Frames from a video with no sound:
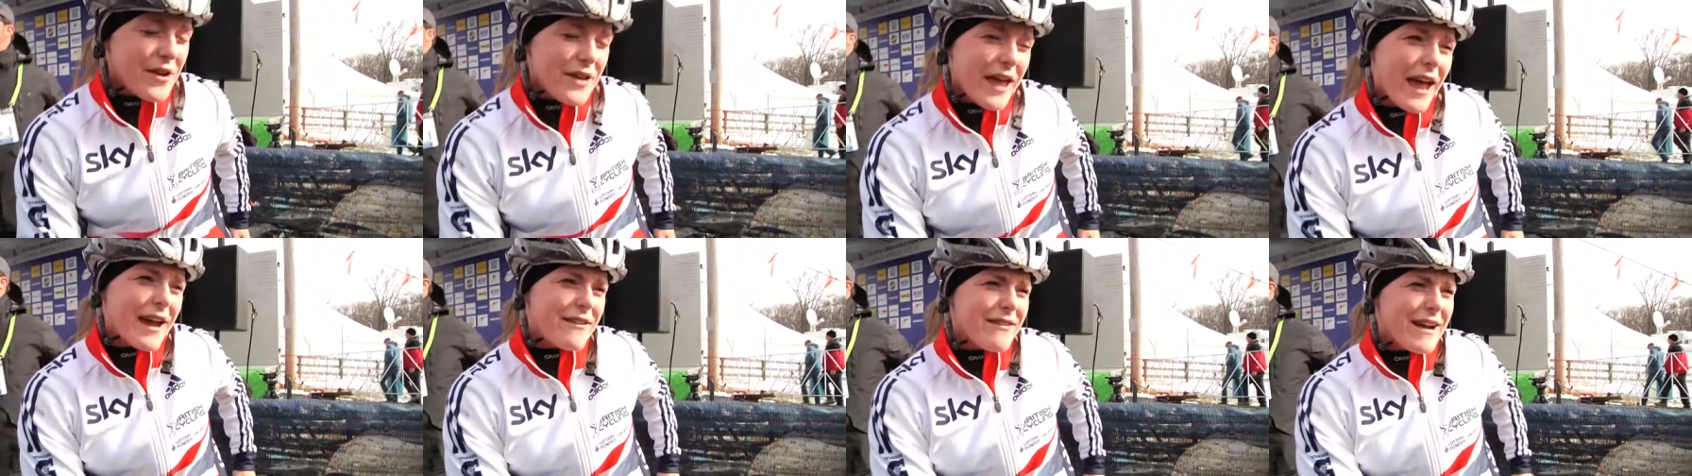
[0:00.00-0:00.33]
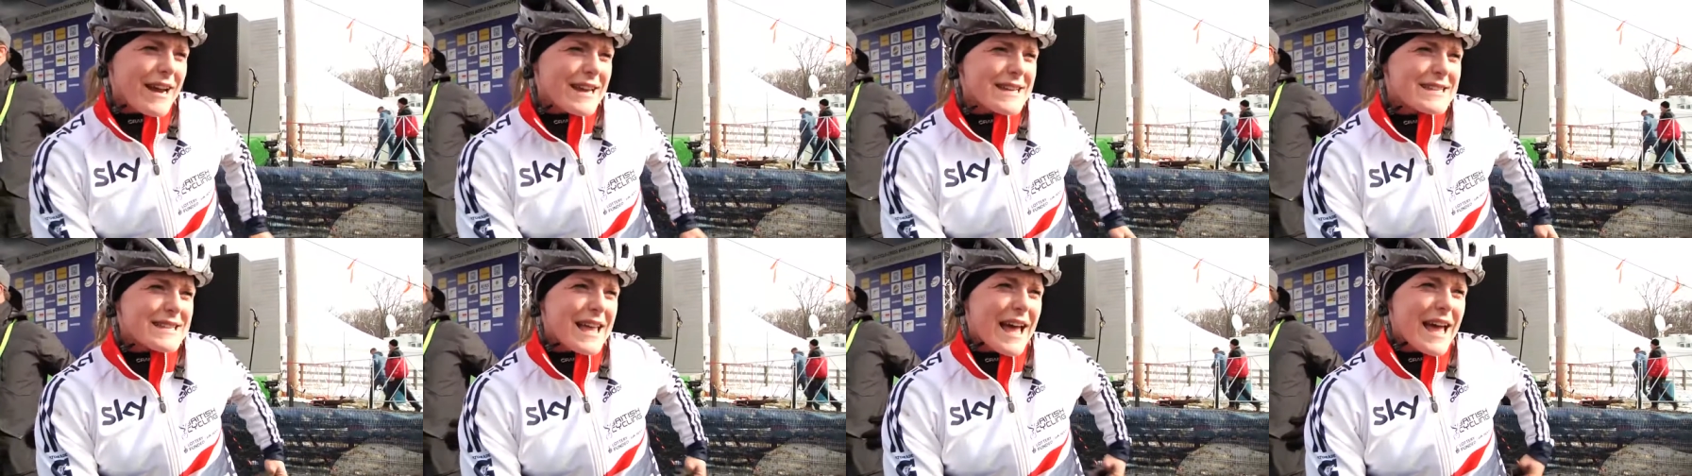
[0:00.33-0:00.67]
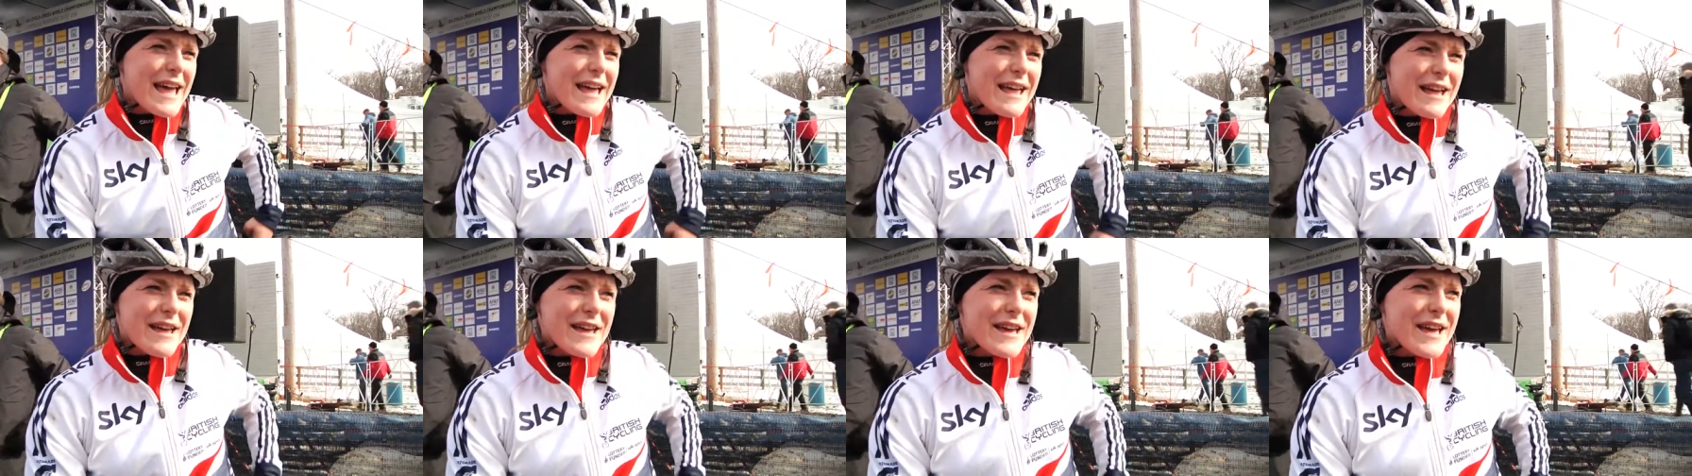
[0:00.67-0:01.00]
okay race.
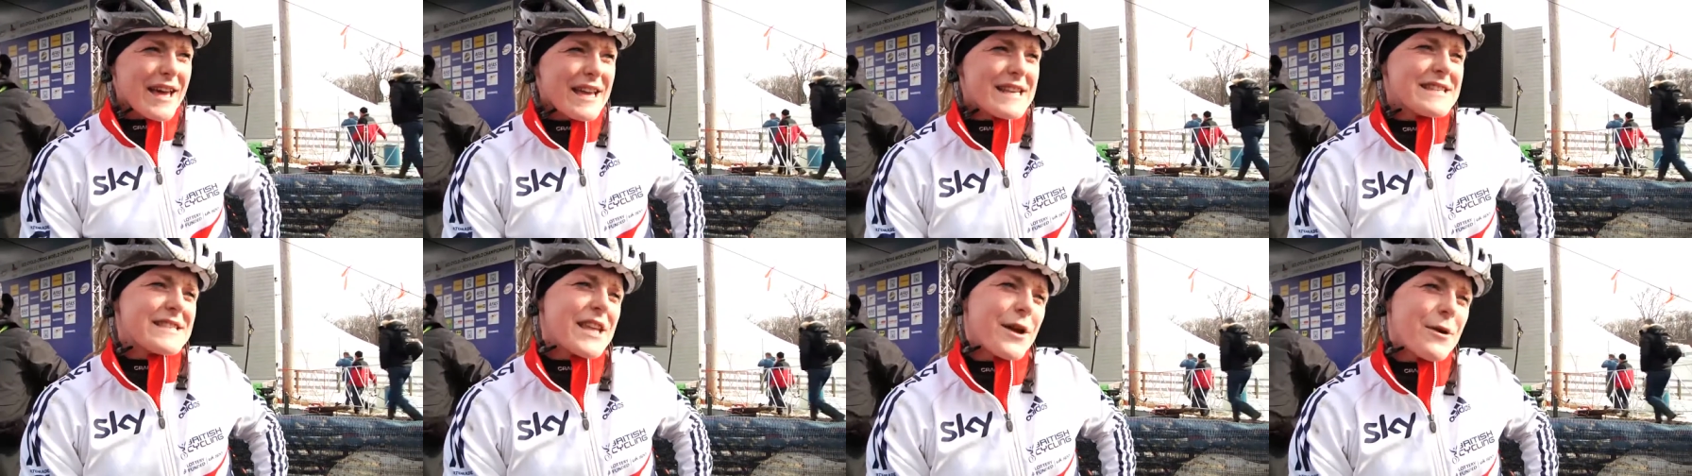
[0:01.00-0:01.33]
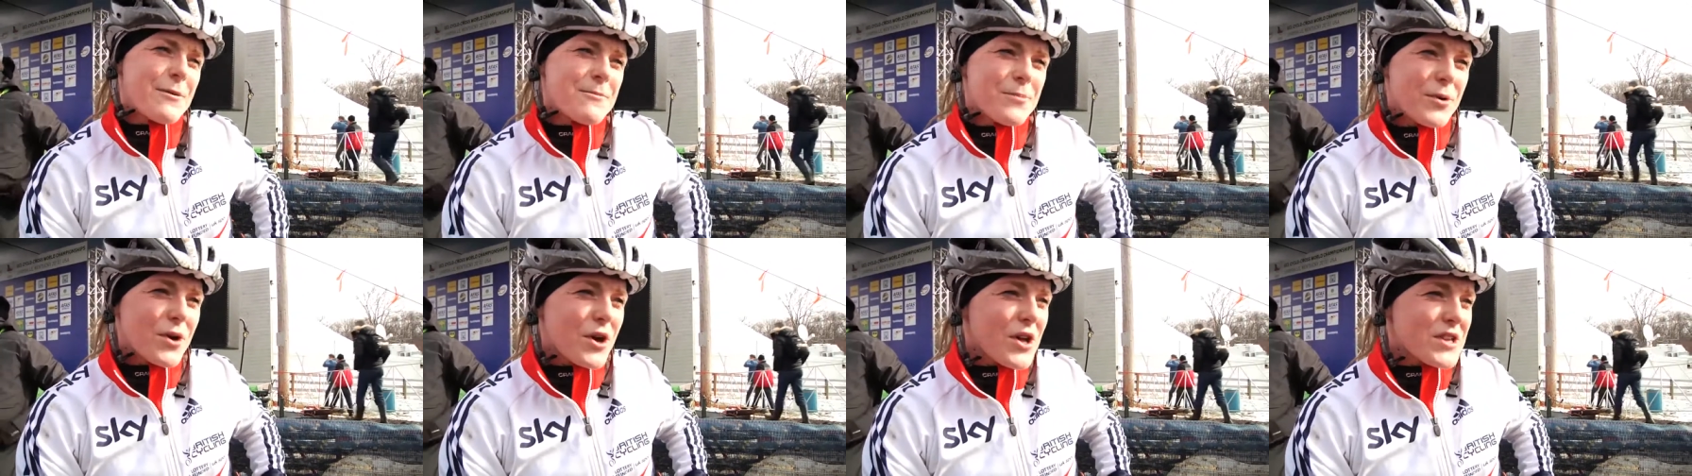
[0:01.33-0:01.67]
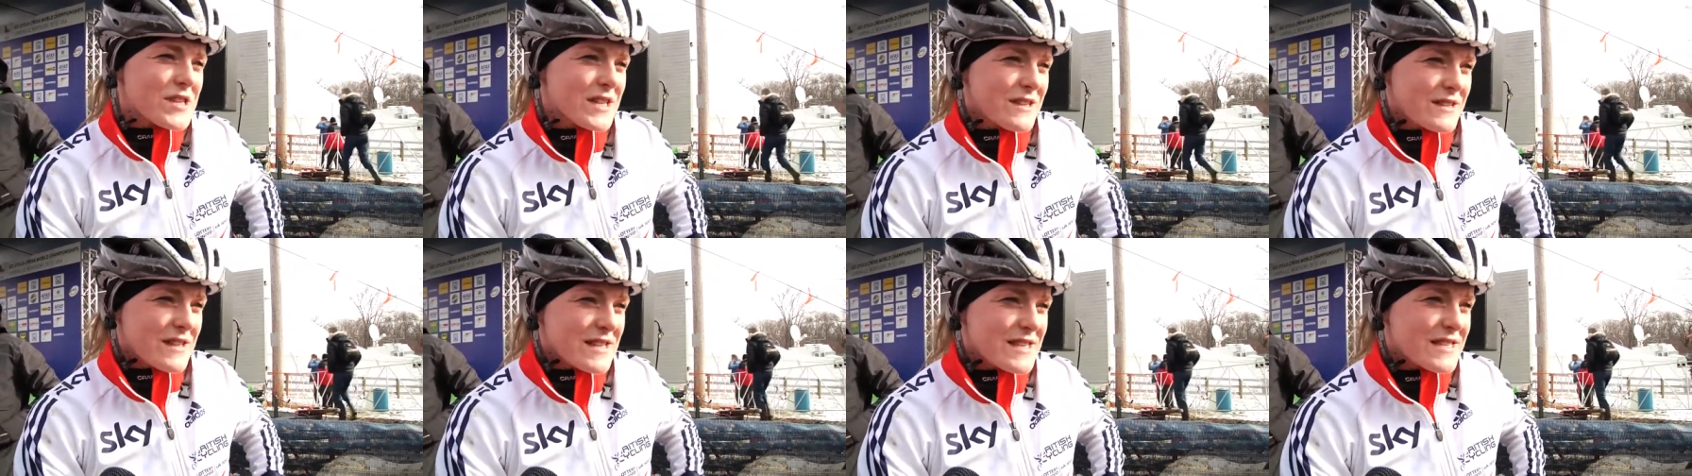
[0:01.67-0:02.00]
Like, it's so
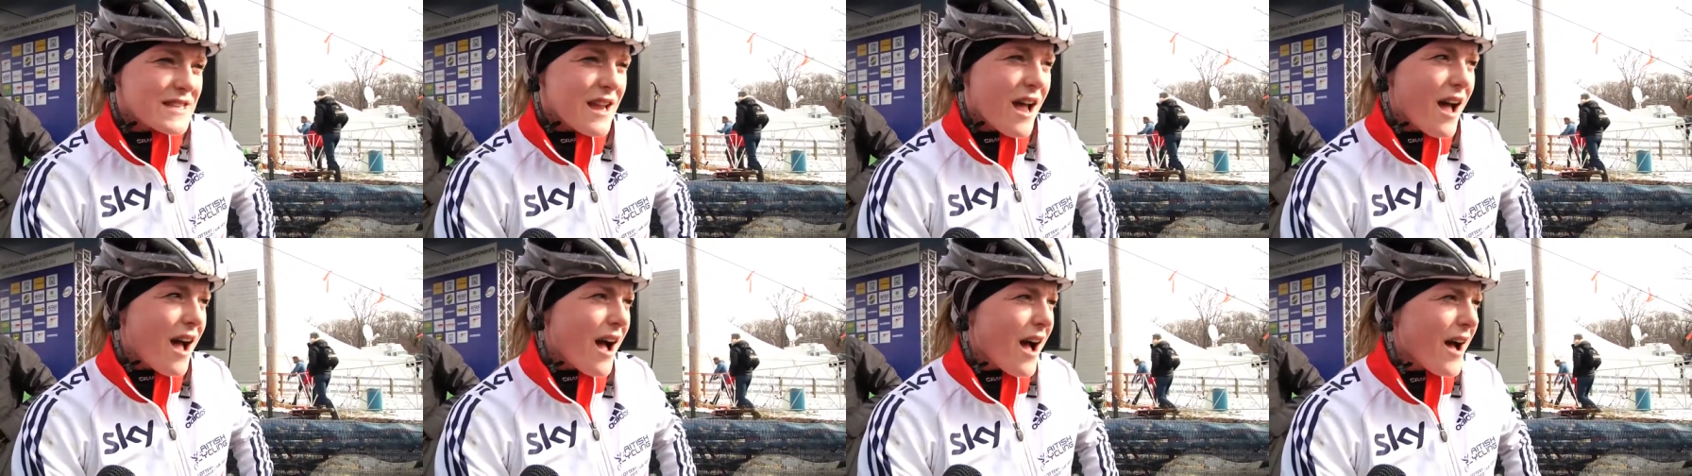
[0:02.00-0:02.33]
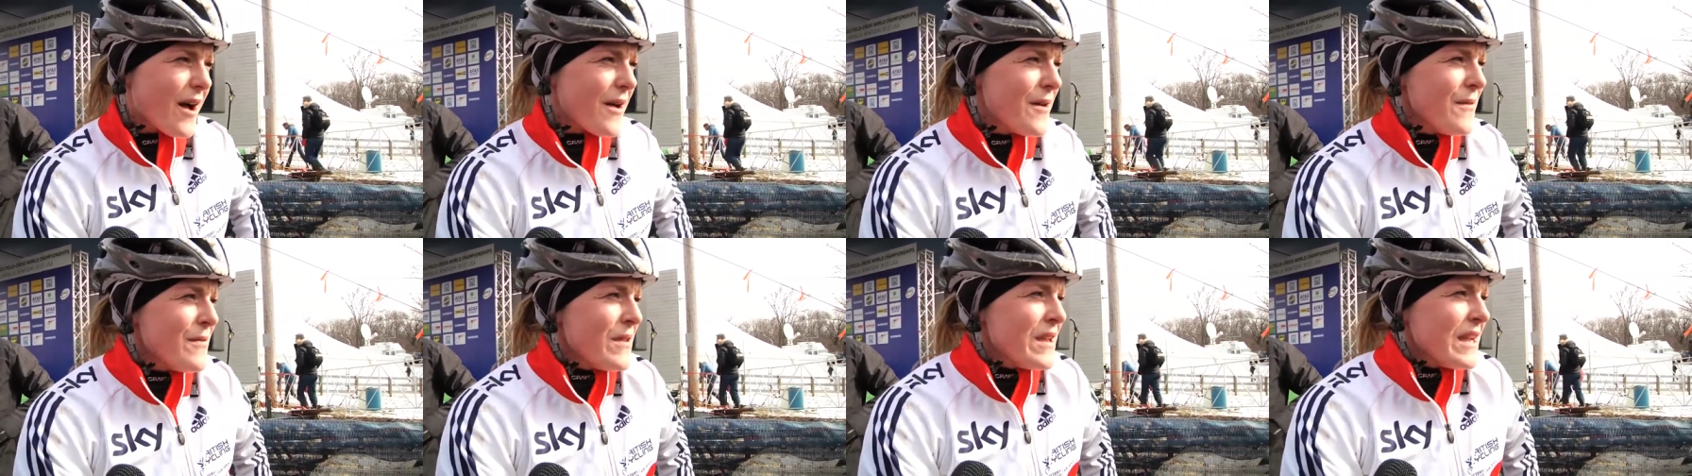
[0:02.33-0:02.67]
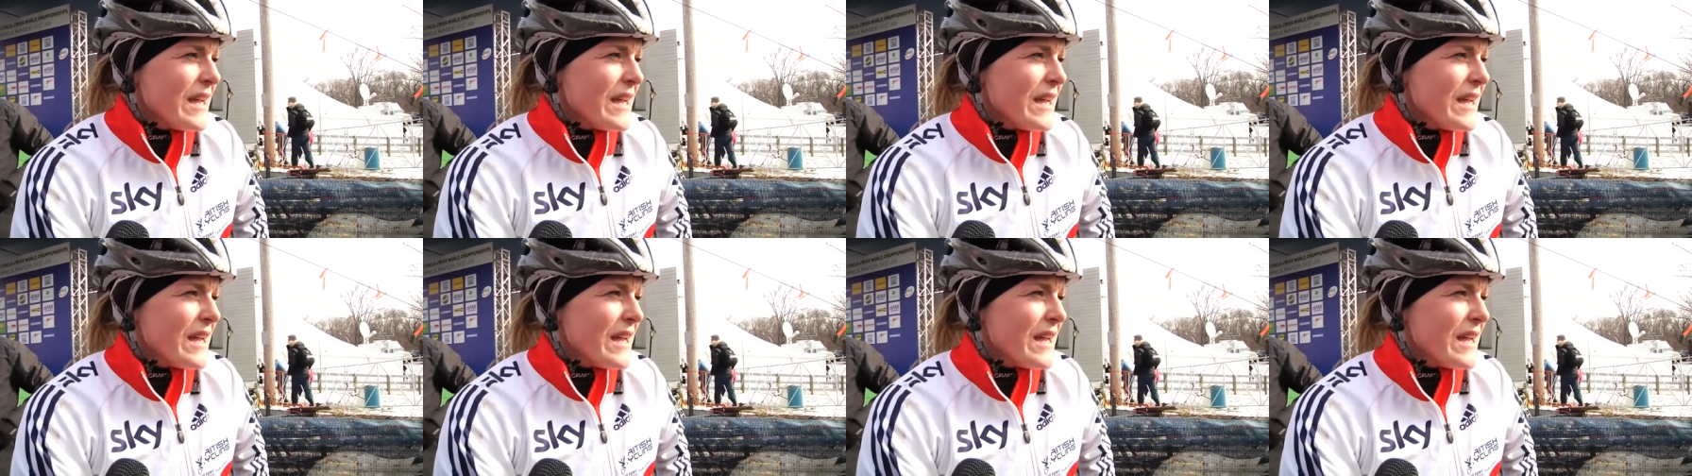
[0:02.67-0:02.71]
important, the start.